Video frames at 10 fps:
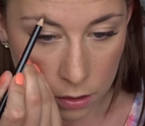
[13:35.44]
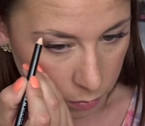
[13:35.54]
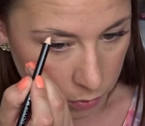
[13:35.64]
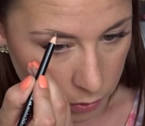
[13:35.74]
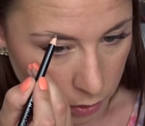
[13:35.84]

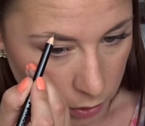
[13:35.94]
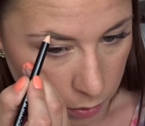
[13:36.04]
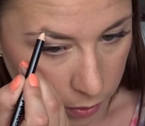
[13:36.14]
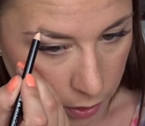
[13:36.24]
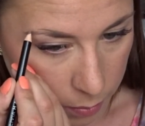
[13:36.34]
I'm just going to do
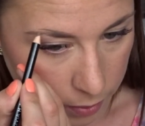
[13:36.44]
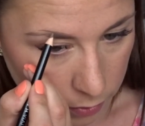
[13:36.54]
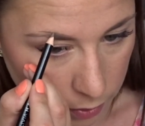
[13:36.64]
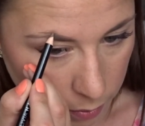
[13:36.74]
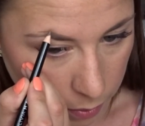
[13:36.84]
my
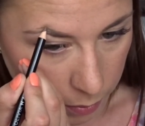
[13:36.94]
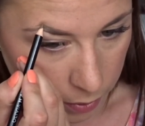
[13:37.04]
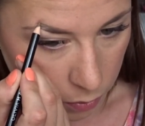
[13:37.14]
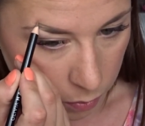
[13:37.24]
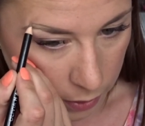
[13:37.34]
eyebrows how I
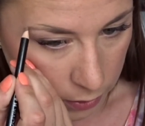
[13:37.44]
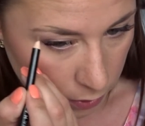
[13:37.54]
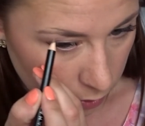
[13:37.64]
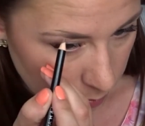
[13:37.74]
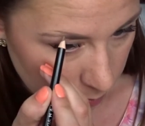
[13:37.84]
would normally
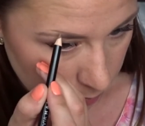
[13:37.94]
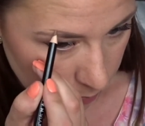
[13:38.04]
do them.